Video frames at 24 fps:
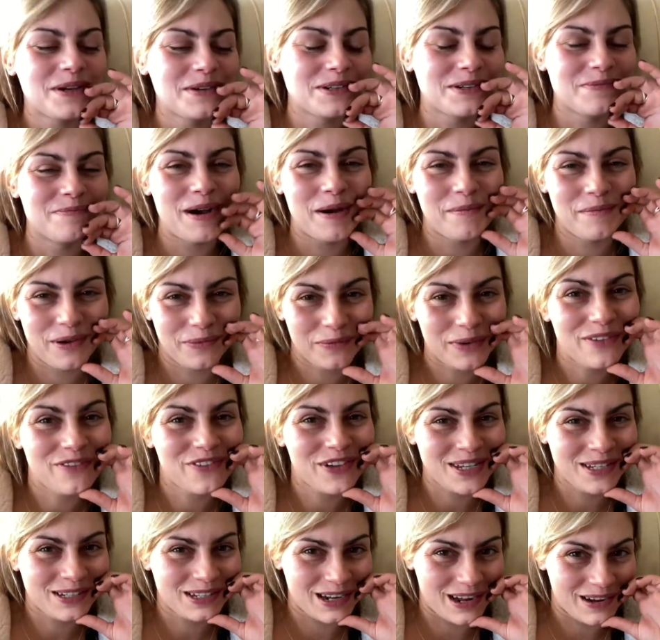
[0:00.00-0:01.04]
to Mum. We
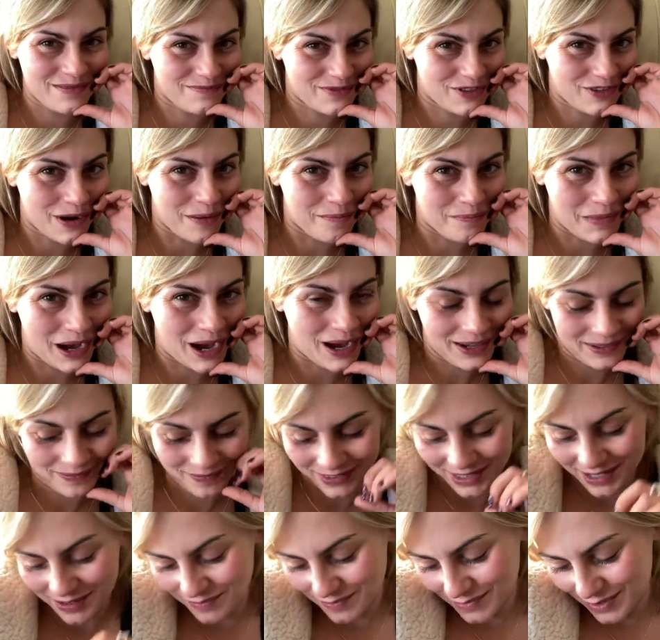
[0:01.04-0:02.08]
FaceTimed Grandma,
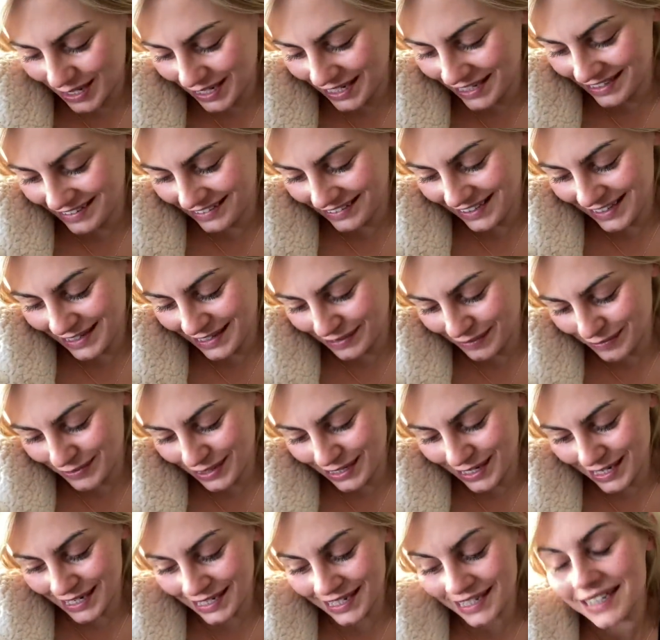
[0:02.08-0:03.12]
didn't we? Yes, we
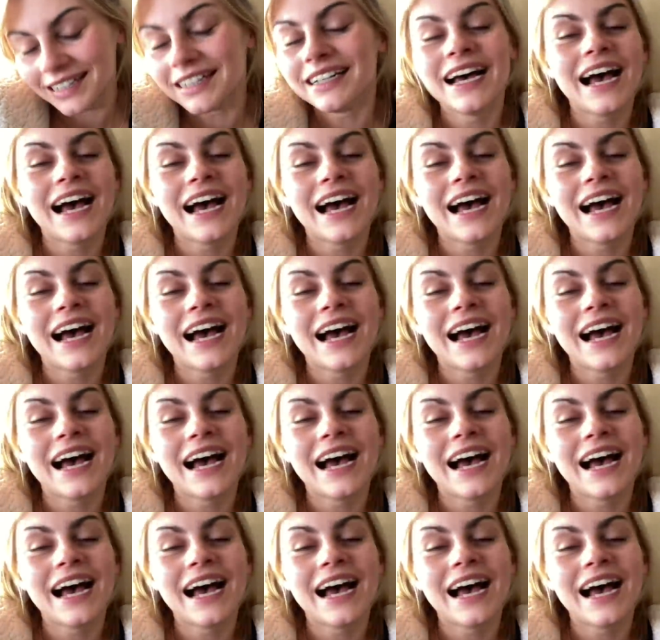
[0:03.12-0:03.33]
did.